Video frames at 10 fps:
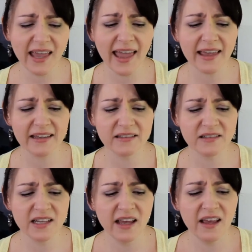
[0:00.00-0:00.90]

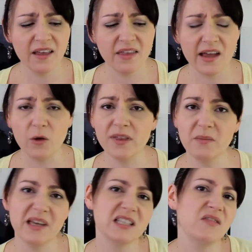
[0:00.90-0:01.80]
and the
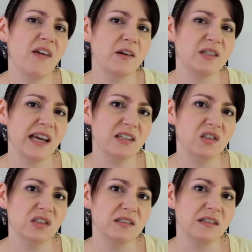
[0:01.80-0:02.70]
Healthy Mix
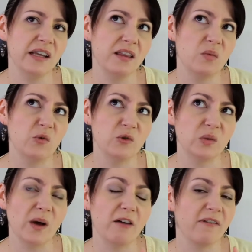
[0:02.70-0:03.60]
foundation in the
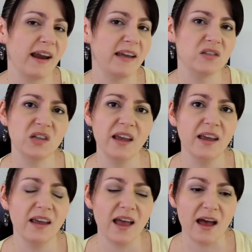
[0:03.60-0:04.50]
Bourjois range
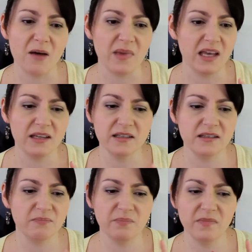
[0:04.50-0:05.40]

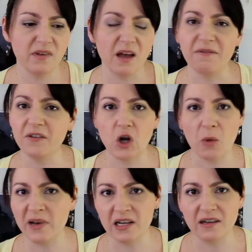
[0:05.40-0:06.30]
is a
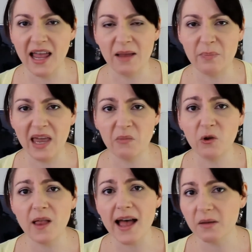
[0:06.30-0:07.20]
phenomenon, and
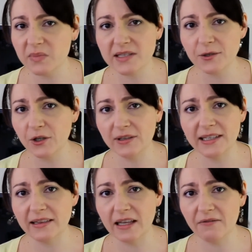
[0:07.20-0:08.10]
people
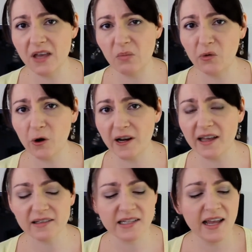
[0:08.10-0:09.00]
absolutely love that
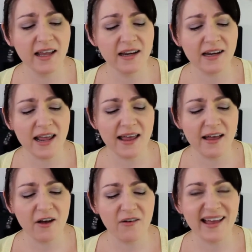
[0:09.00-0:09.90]
product.
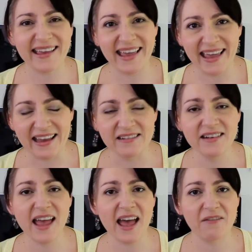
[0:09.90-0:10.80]
Now, again,
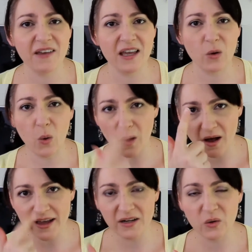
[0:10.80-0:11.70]
having
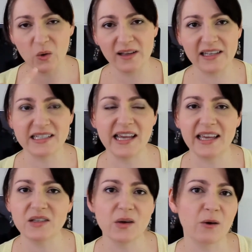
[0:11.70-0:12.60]
quite an oily
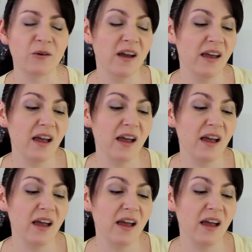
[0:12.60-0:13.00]
T-zone,